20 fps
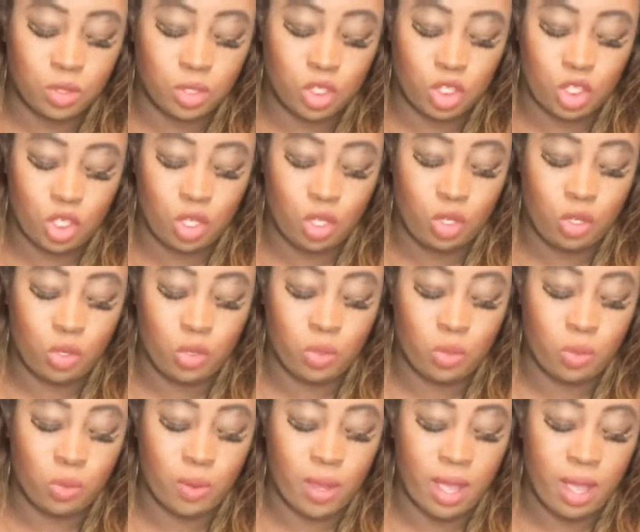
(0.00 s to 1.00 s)

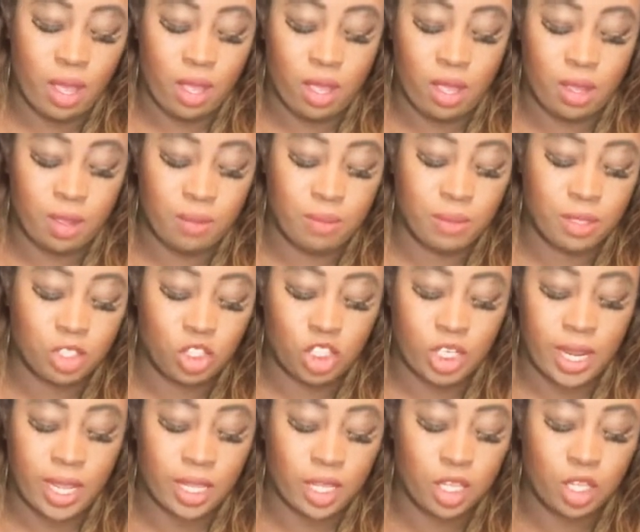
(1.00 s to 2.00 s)
to
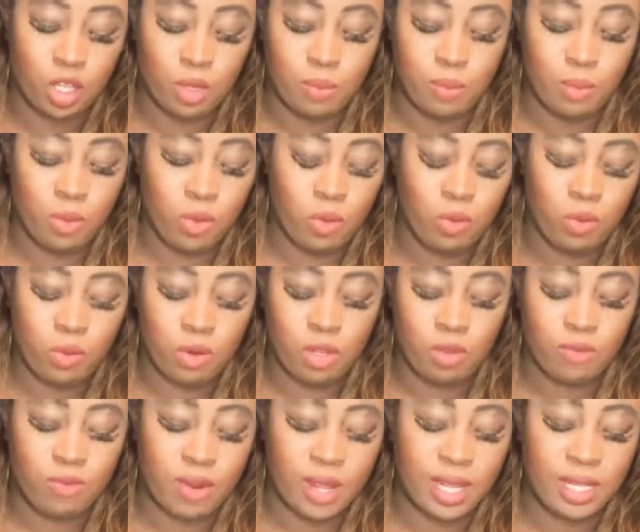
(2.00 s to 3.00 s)
check your moon,
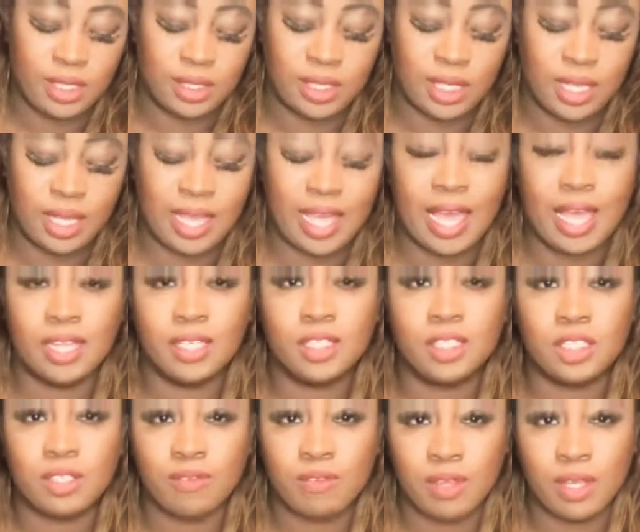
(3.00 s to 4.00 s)
your rising
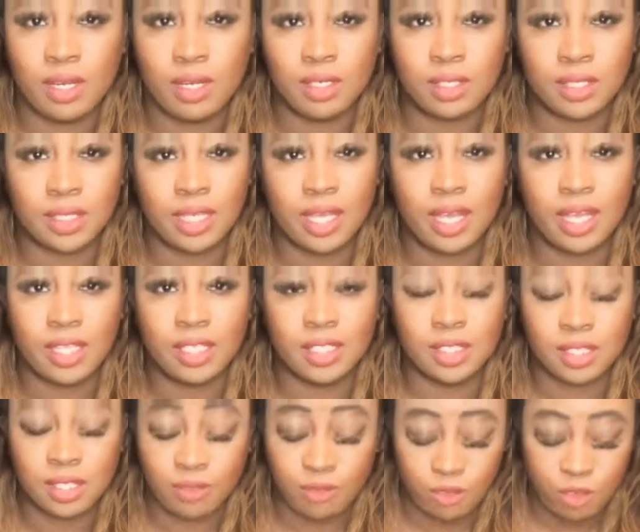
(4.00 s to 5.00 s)
and your Venus
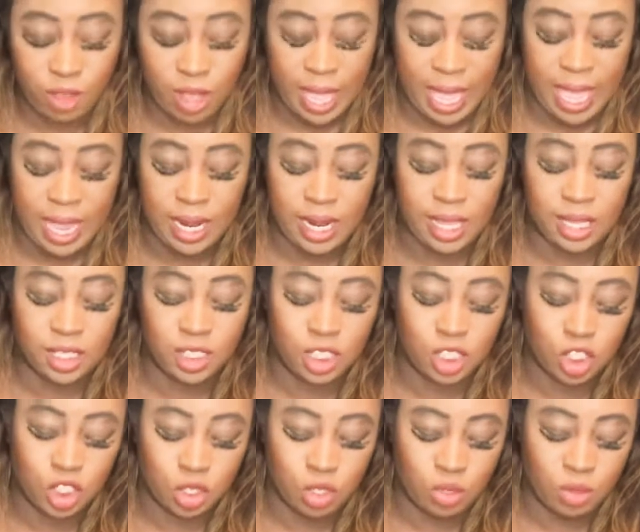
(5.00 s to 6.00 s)
signs for any
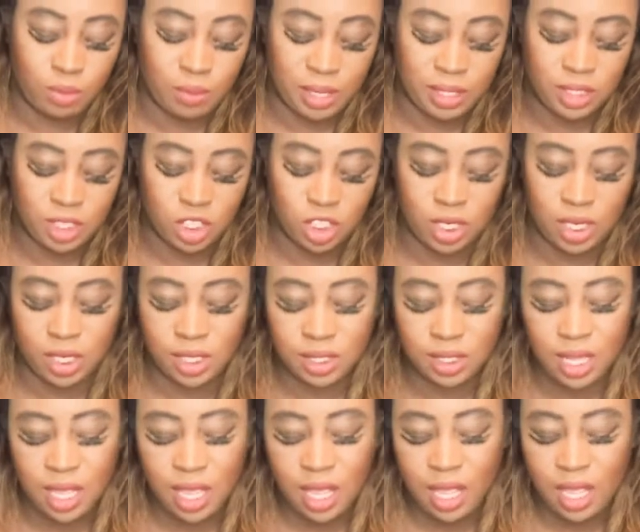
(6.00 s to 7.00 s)
additional messages.
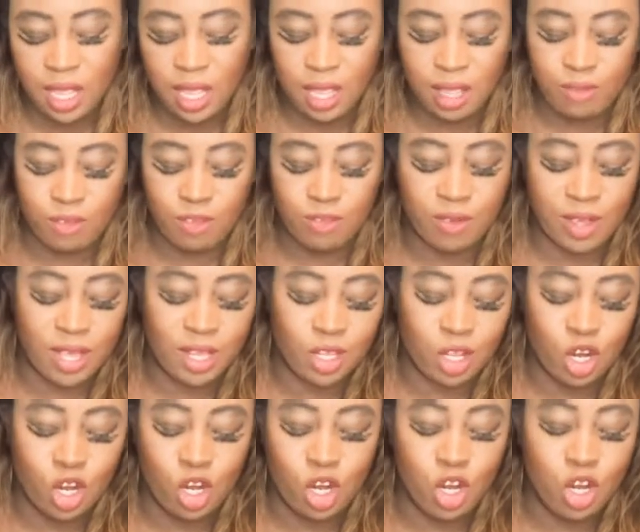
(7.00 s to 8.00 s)
If you find
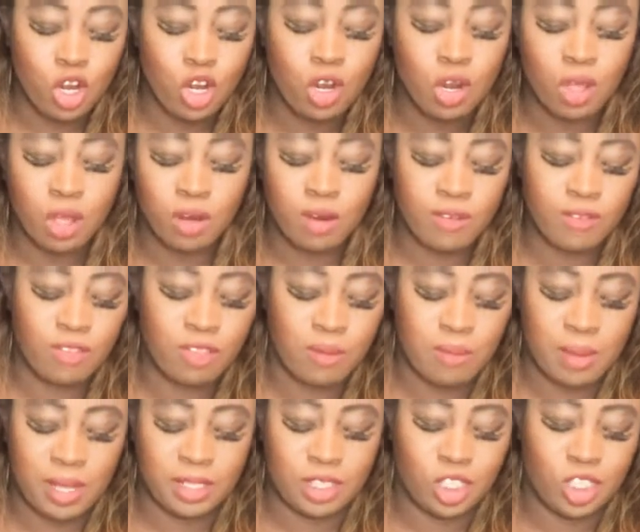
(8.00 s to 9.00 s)
that none of the
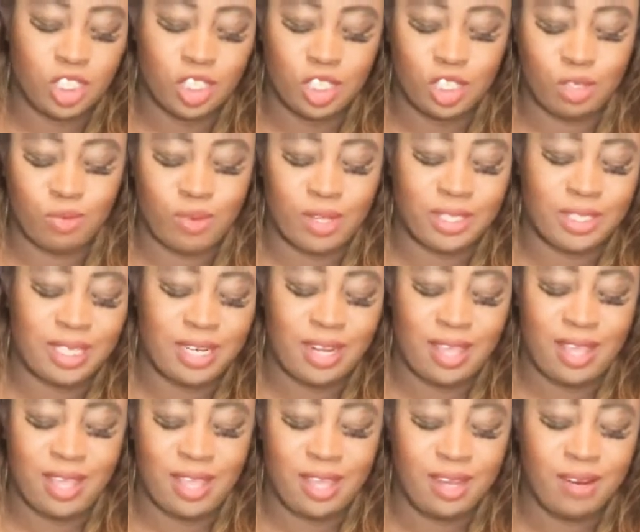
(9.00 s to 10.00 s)
messages
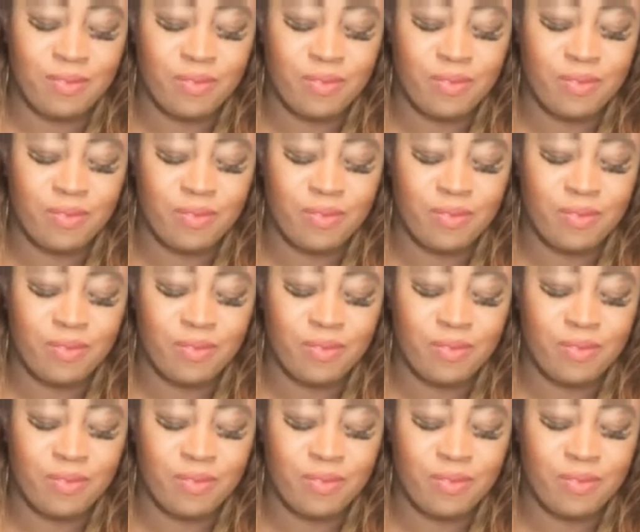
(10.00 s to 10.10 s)
resonate,